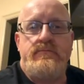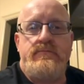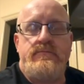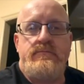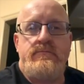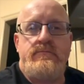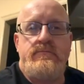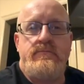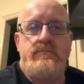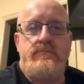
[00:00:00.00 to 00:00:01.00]

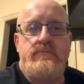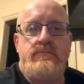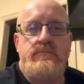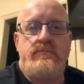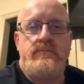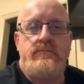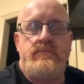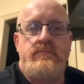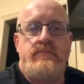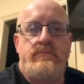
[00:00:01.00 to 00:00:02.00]

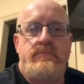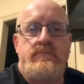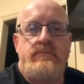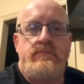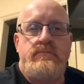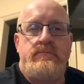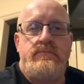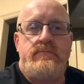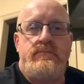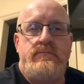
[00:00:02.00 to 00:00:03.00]

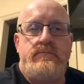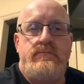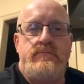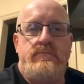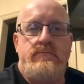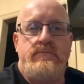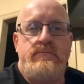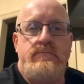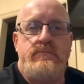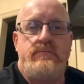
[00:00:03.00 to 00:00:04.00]

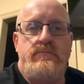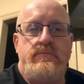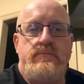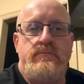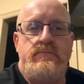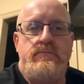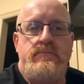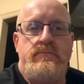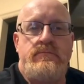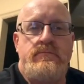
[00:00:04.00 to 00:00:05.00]

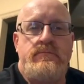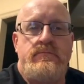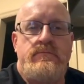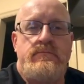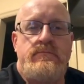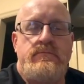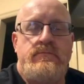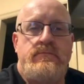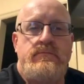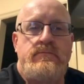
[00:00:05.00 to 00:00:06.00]

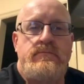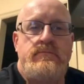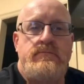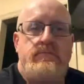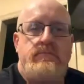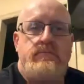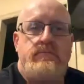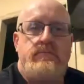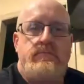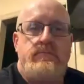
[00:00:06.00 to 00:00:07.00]

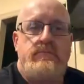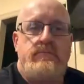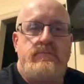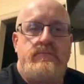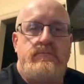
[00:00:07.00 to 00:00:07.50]
This person isn't speaking.